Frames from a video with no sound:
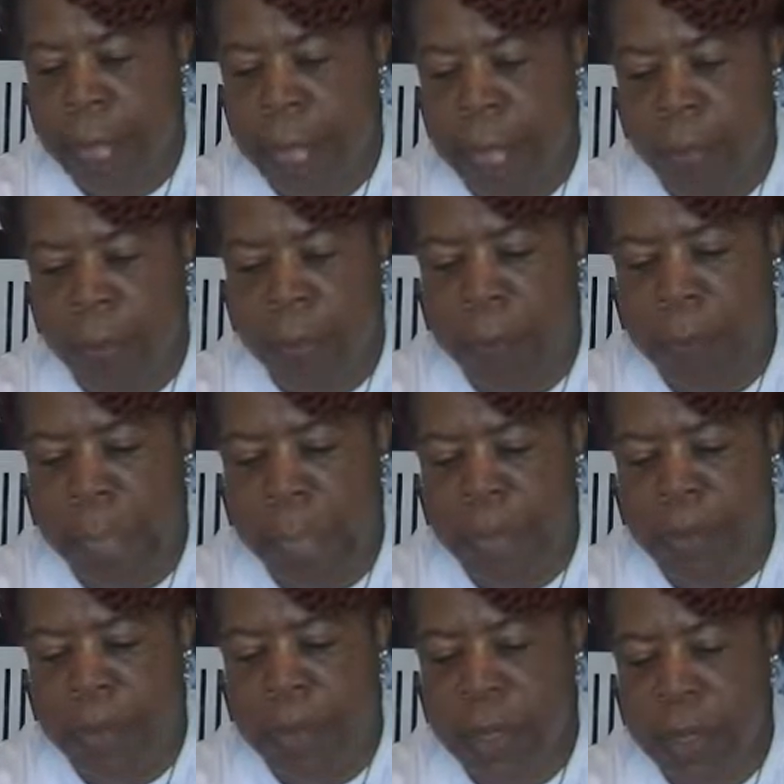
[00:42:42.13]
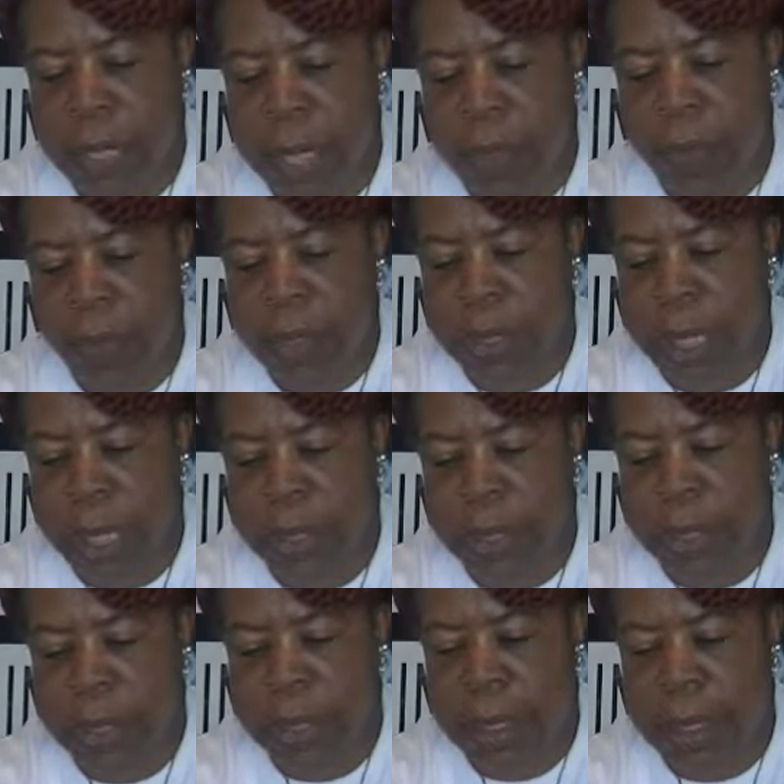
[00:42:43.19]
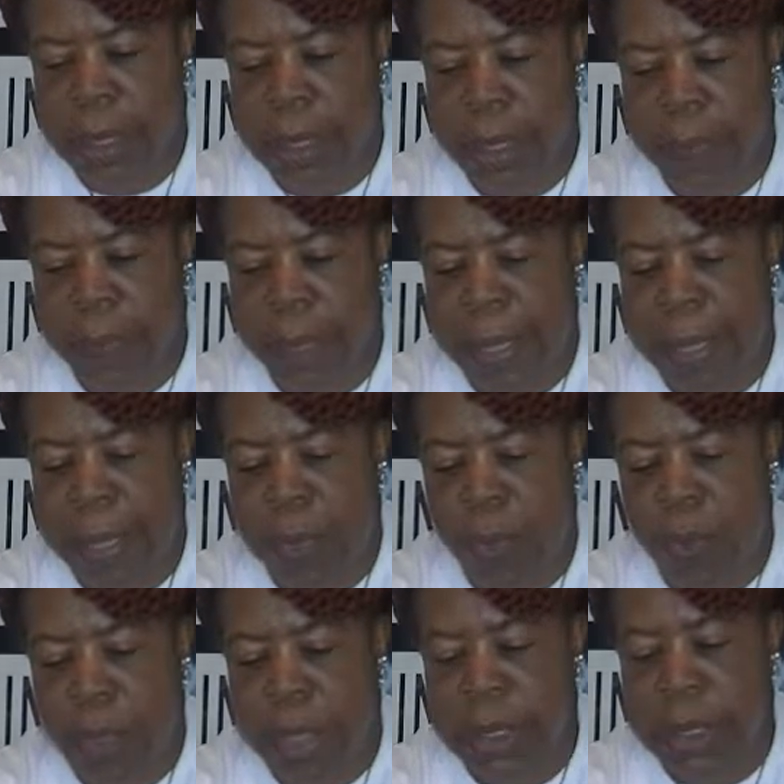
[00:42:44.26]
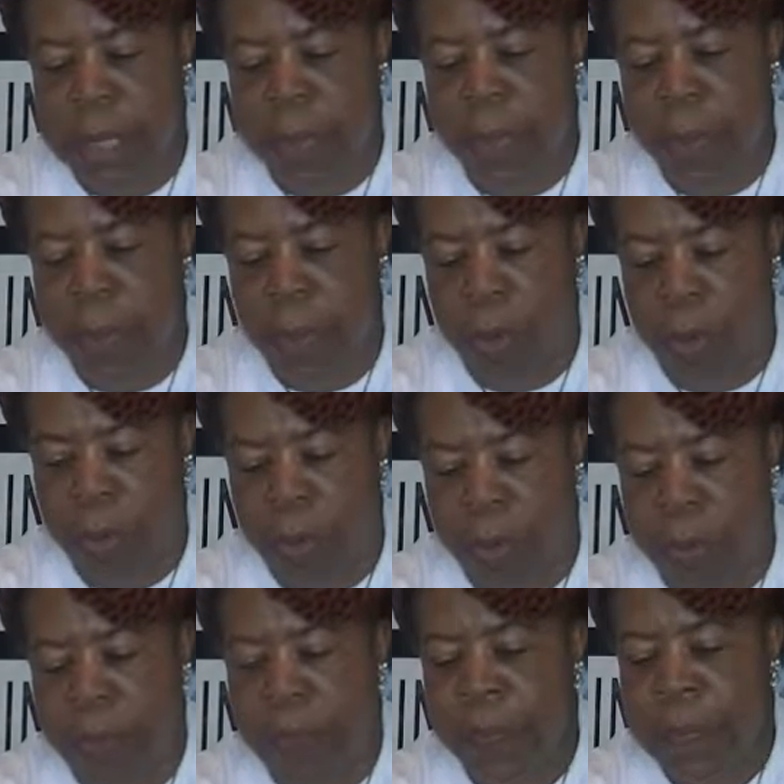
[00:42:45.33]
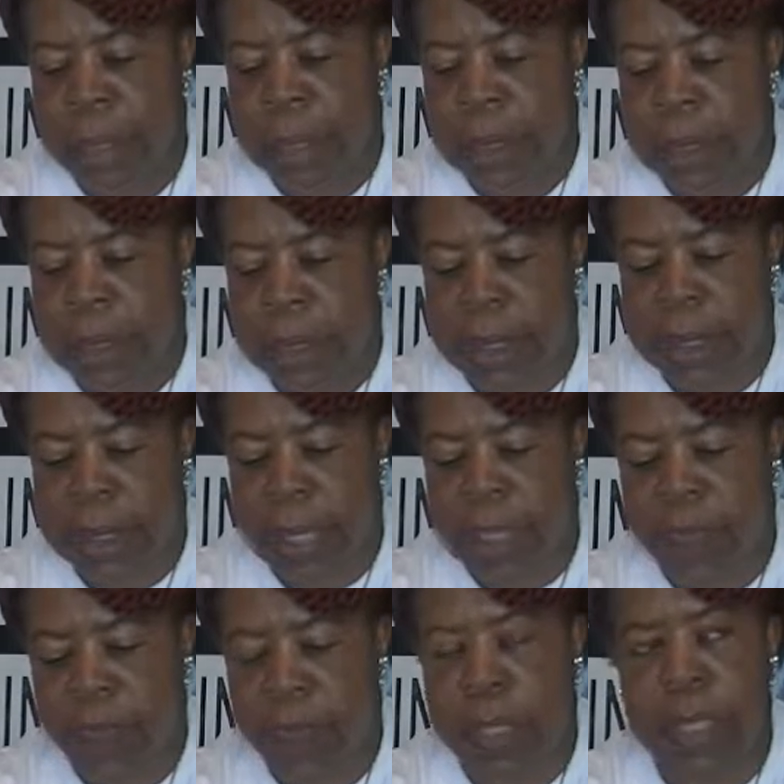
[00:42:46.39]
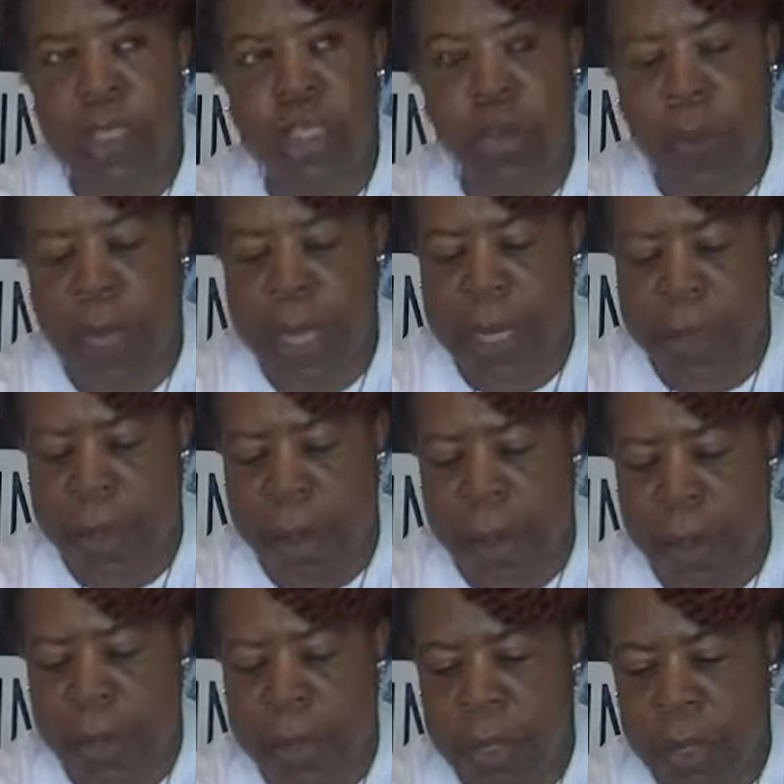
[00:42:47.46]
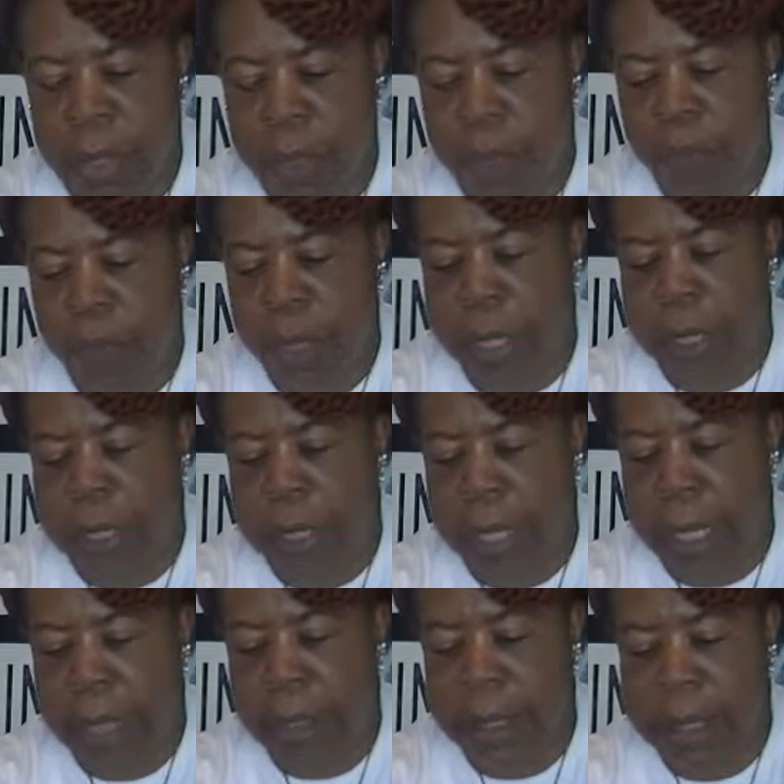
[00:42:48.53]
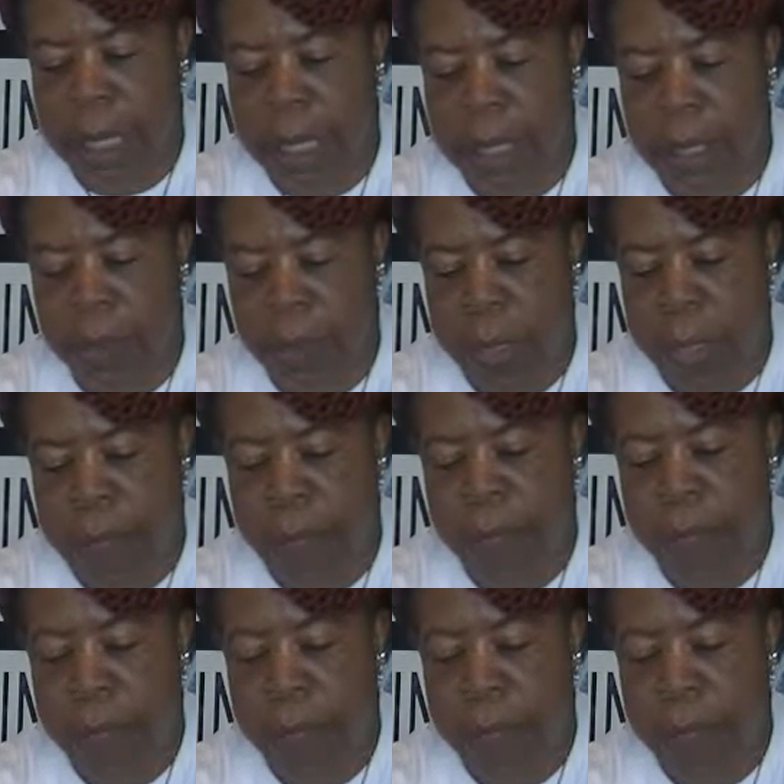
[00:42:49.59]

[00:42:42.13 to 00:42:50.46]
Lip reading: Albert Patterson, a Wisconsin independent wrestling promoter, successfully trademarked the phrase in 1993.